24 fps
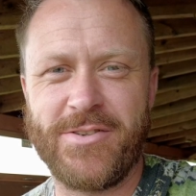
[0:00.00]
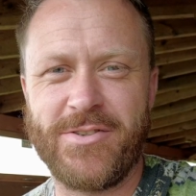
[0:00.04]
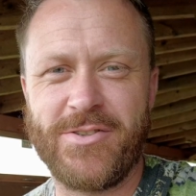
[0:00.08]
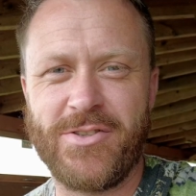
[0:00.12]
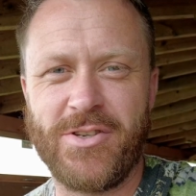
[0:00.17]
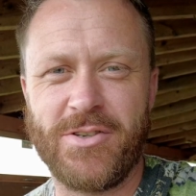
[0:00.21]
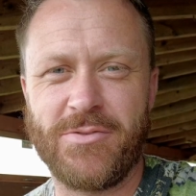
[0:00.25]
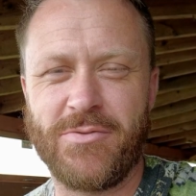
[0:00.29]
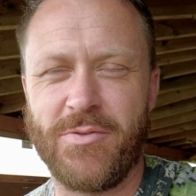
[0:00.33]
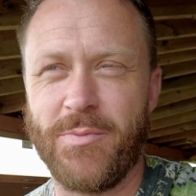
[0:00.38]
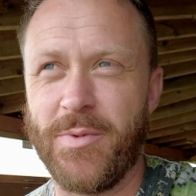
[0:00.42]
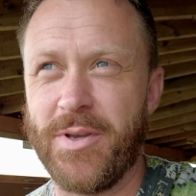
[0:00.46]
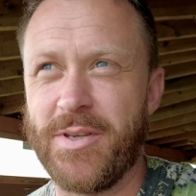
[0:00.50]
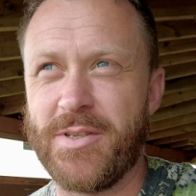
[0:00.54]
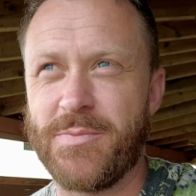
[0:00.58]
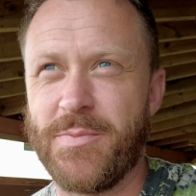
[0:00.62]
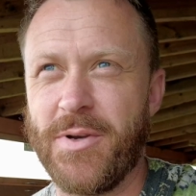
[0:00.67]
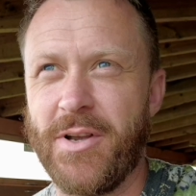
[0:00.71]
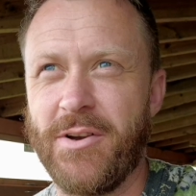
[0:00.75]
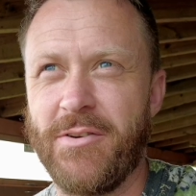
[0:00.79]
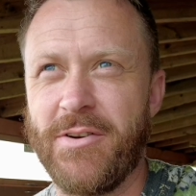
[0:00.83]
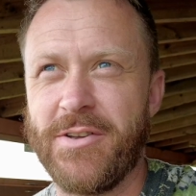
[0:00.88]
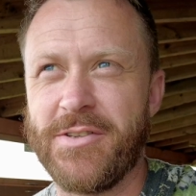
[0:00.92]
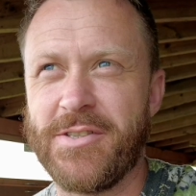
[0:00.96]
Just from
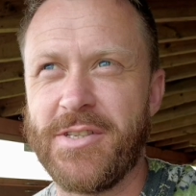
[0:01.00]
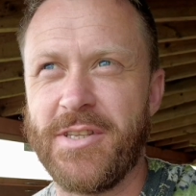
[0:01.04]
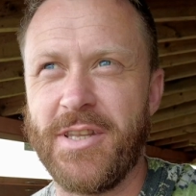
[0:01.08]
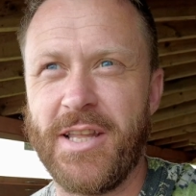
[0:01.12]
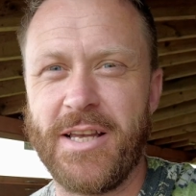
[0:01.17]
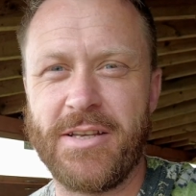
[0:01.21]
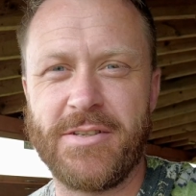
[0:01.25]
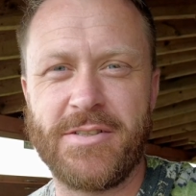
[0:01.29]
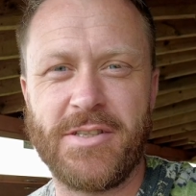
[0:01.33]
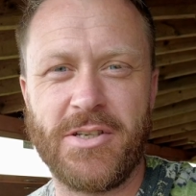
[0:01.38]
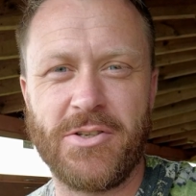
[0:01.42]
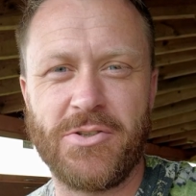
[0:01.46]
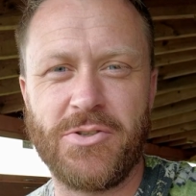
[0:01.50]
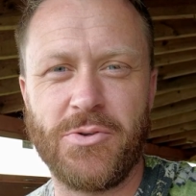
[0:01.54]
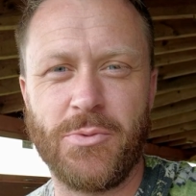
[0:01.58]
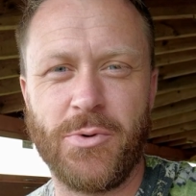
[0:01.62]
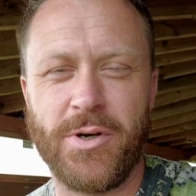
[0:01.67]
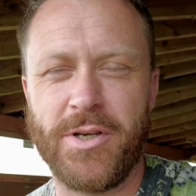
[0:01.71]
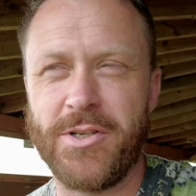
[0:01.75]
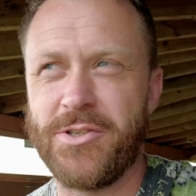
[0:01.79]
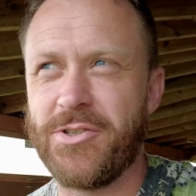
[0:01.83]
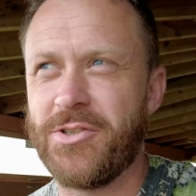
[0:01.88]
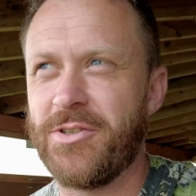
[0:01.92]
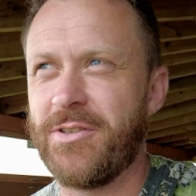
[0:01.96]
experience in that
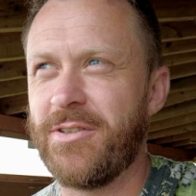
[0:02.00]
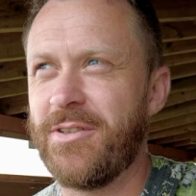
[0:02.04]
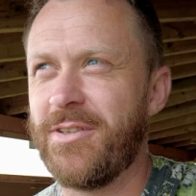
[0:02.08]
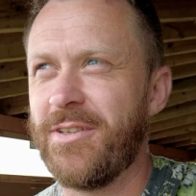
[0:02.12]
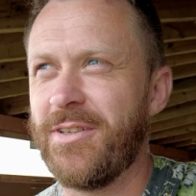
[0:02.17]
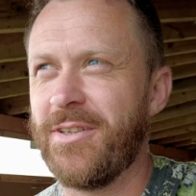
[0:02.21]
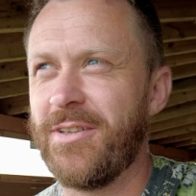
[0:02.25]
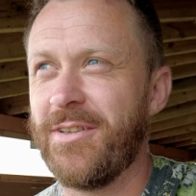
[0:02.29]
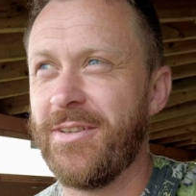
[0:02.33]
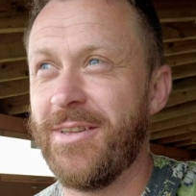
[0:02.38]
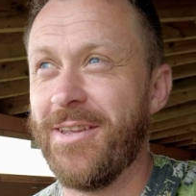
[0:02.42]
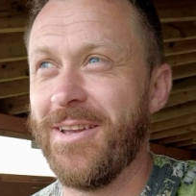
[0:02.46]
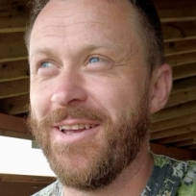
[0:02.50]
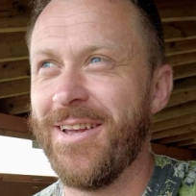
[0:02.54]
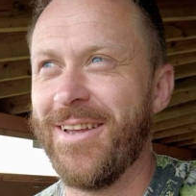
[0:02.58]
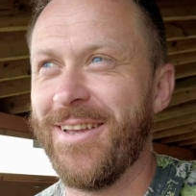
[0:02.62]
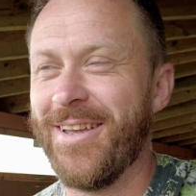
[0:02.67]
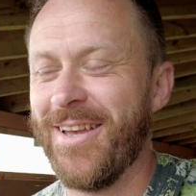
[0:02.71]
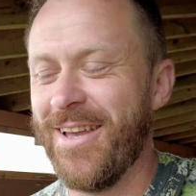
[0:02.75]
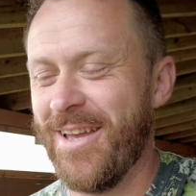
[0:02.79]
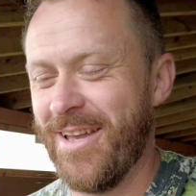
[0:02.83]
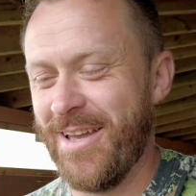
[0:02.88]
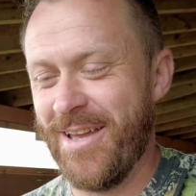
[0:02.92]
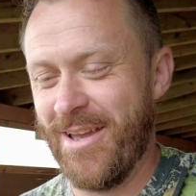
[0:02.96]
situation,
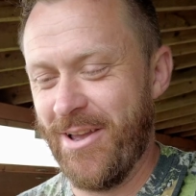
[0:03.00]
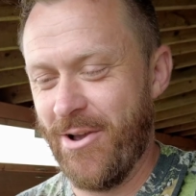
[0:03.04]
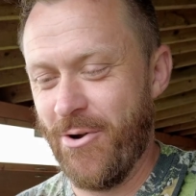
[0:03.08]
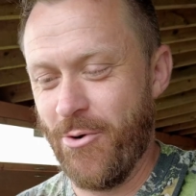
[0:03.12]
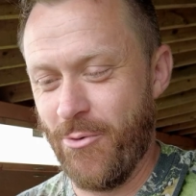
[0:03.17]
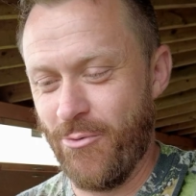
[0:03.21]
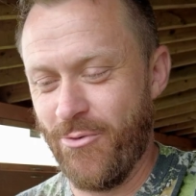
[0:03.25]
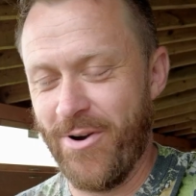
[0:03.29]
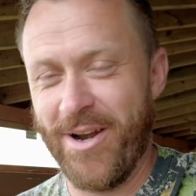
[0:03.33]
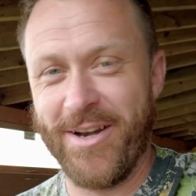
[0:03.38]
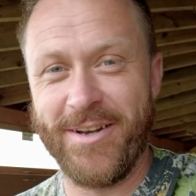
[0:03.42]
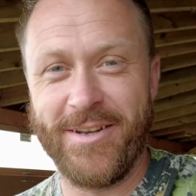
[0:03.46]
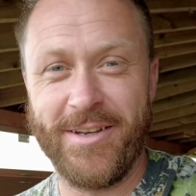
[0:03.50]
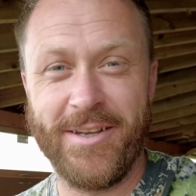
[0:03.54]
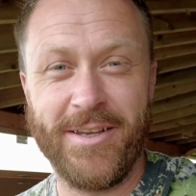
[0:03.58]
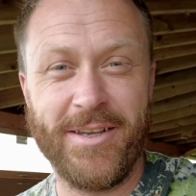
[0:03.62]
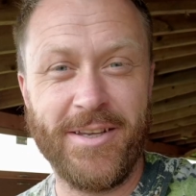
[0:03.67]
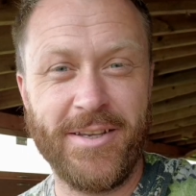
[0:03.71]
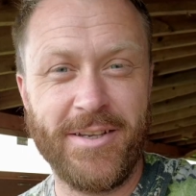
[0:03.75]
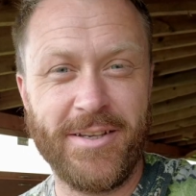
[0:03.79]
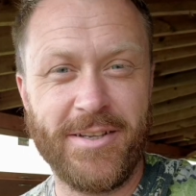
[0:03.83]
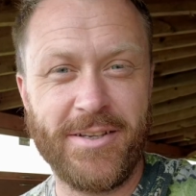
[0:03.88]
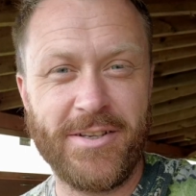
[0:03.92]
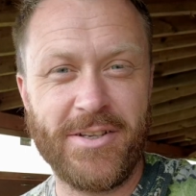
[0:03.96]

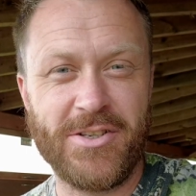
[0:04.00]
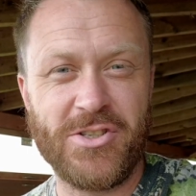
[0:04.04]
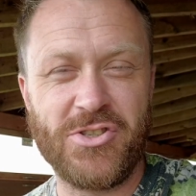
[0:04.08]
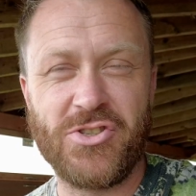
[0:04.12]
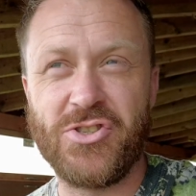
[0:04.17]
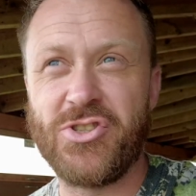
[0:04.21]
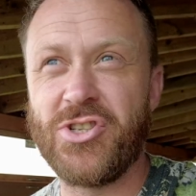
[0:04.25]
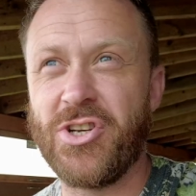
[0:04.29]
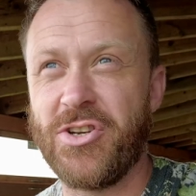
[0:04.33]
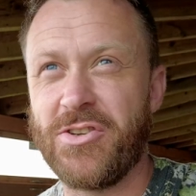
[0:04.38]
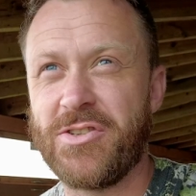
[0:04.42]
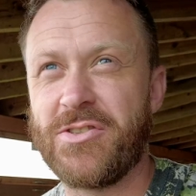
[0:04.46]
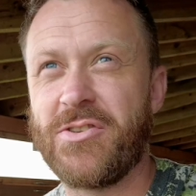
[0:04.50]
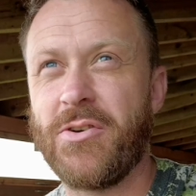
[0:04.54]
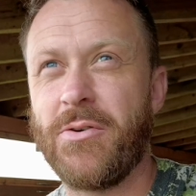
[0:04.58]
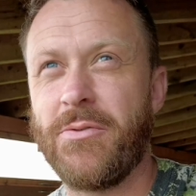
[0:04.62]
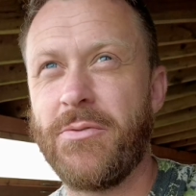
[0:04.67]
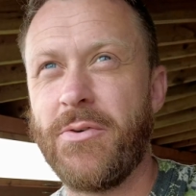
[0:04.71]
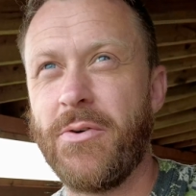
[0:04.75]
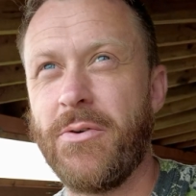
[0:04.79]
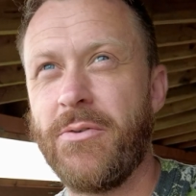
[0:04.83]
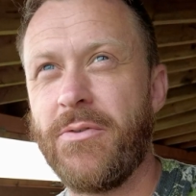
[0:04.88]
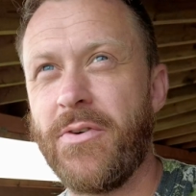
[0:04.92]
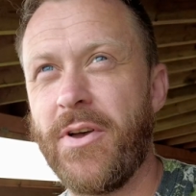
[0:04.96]
already, just
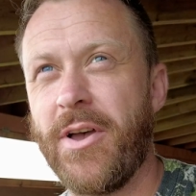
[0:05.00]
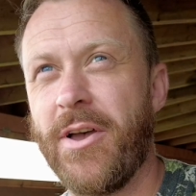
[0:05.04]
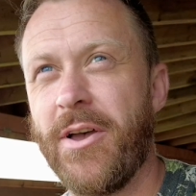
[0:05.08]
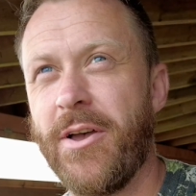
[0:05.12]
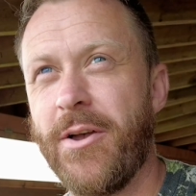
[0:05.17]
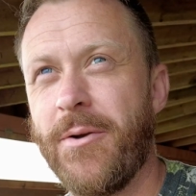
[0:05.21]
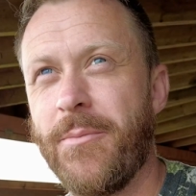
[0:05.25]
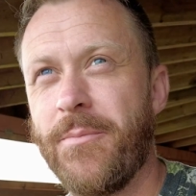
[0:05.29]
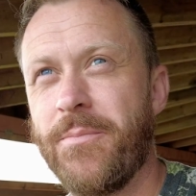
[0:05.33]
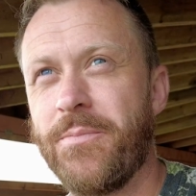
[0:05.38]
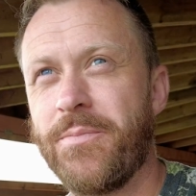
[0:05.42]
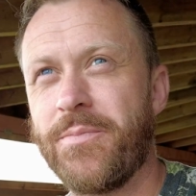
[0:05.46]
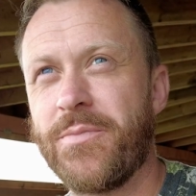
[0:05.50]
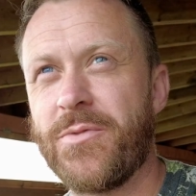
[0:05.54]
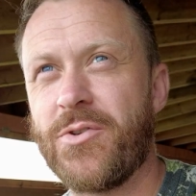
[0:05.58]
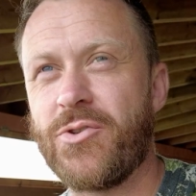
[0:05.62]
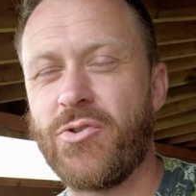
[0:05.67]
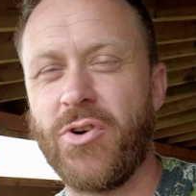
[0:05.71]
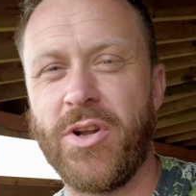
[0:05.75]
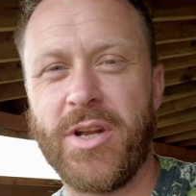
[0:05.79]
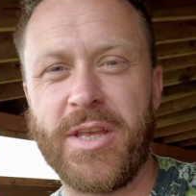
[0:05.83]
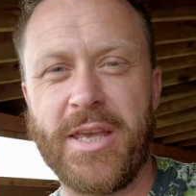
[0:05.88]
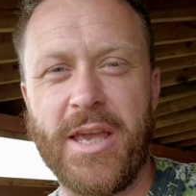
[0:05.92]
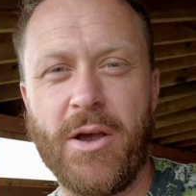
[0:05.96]
off of
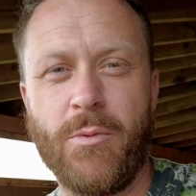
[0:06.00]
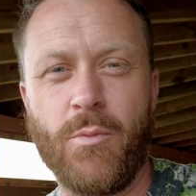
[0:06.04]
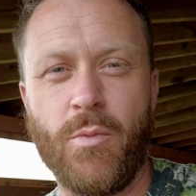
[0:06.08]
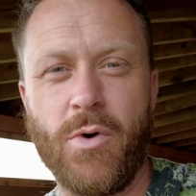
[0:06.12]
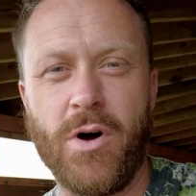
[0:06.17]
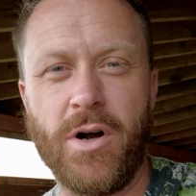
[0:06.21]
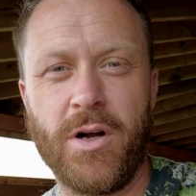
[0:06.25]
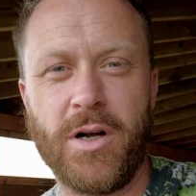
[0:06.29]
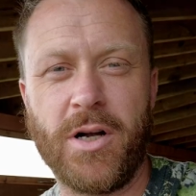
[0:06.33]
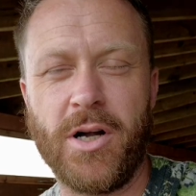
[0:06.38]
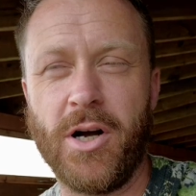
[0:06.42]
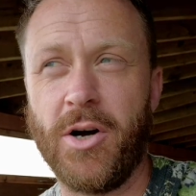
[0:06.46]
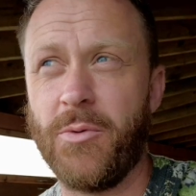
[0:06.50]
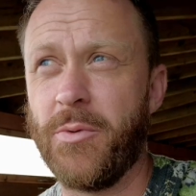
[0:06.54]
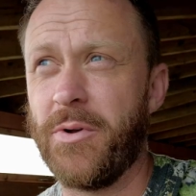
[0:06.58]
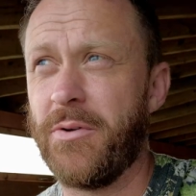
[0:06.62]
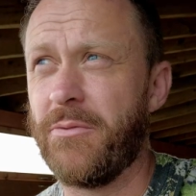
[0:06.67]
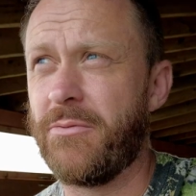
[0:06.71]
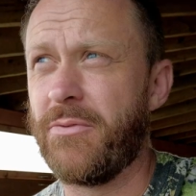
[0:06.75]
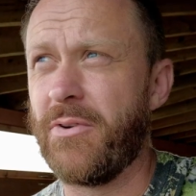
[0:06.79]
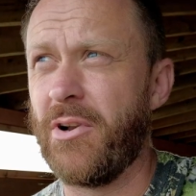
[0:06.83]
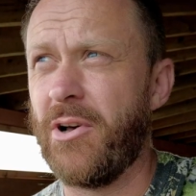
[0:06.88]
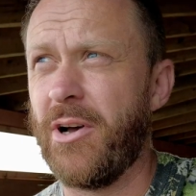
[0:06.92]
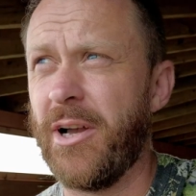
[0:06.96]
trying to get one gull
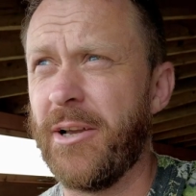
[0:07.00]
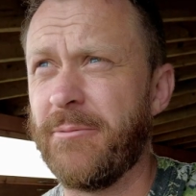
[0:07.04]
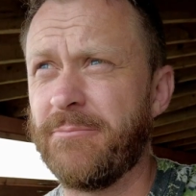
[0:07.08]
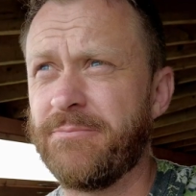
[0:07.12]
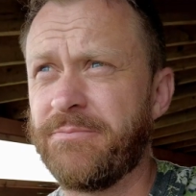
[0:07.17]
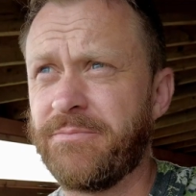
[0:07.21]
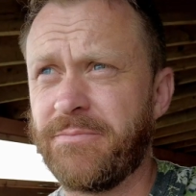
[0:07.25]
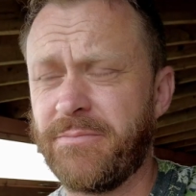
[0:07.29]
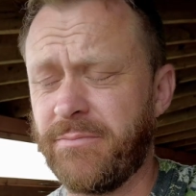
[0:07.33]
in flight.